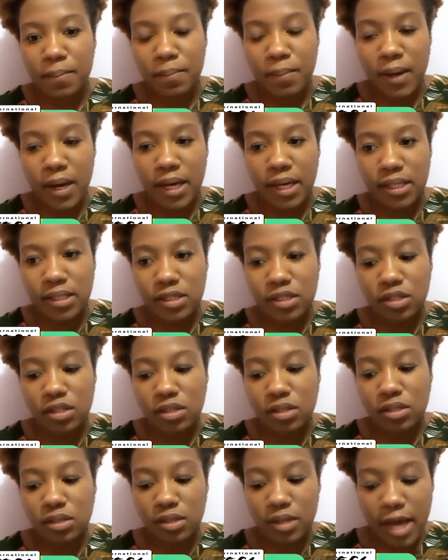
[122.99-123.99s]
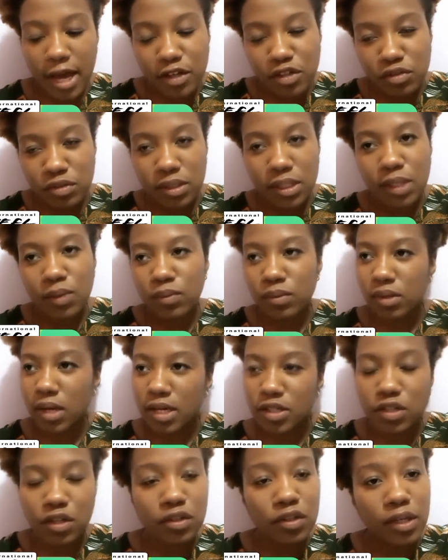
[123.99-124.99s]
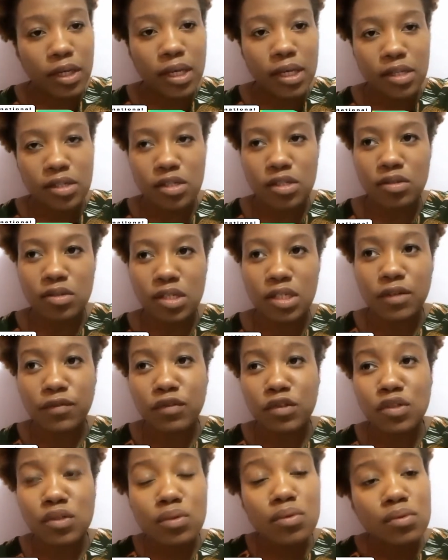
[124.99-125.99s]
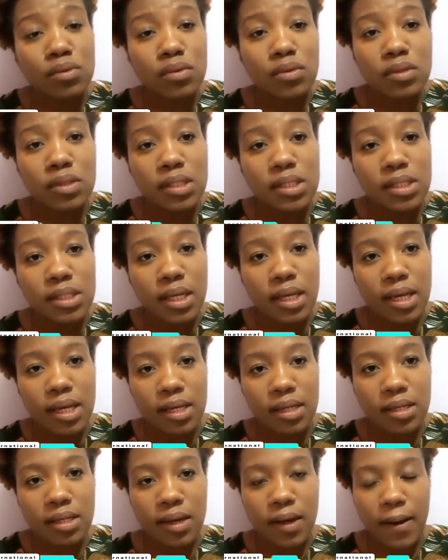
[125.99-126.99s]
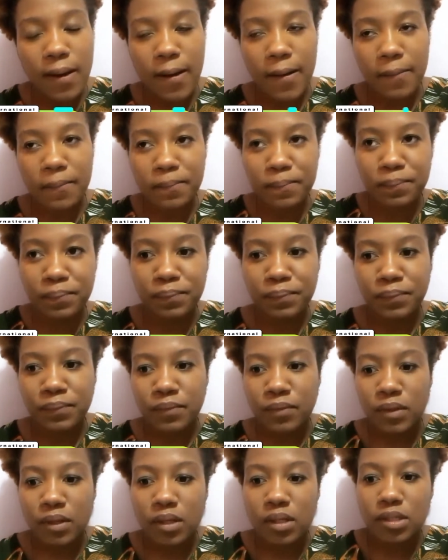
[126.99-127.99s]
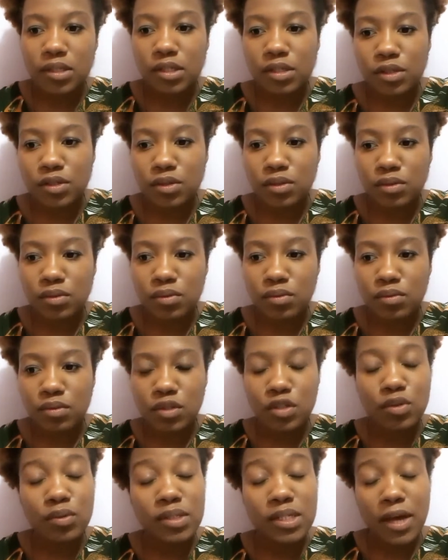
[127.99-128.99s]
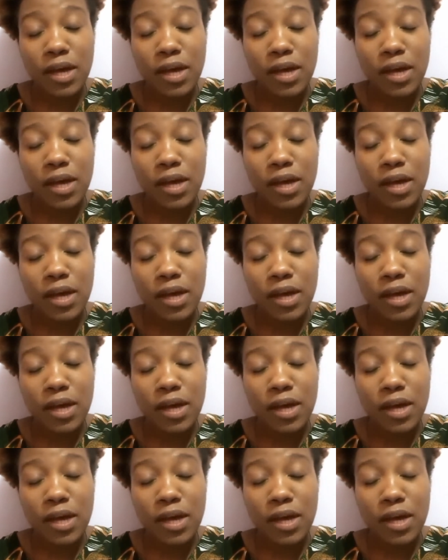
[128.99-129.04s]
But naturally, I started looking into the different schools in to do a